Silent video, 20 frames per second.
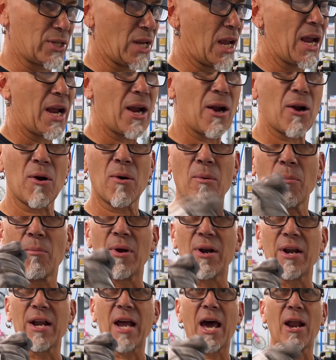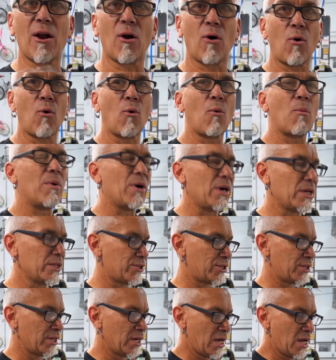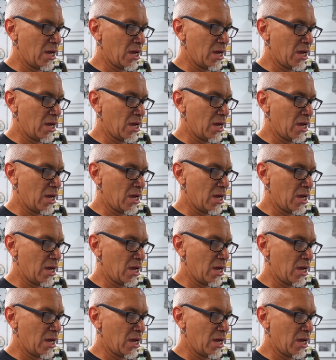a hair, but not a whole bunch.